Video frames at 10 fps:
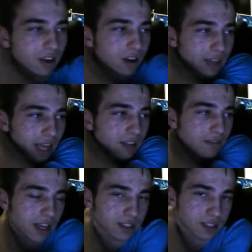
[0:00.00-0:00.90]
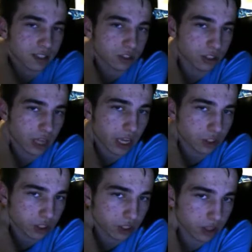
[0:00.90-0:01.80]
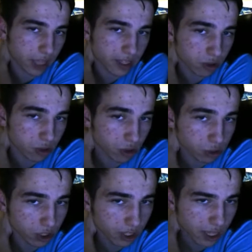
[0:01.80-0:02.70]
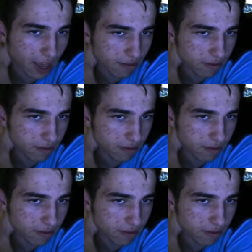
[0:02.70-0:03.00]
all that advantage engine that you'd usually have.